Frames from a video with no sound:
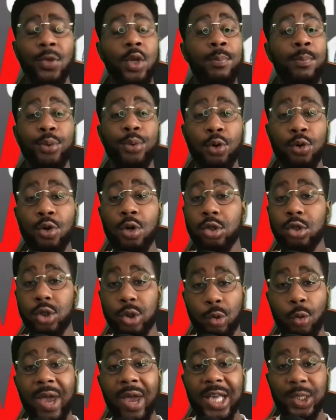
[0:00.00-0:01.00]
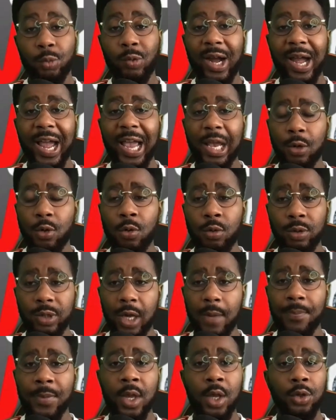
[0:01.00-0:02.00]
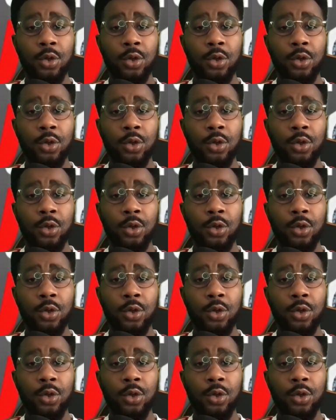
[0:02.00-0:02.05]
Bruno squares, what I call them.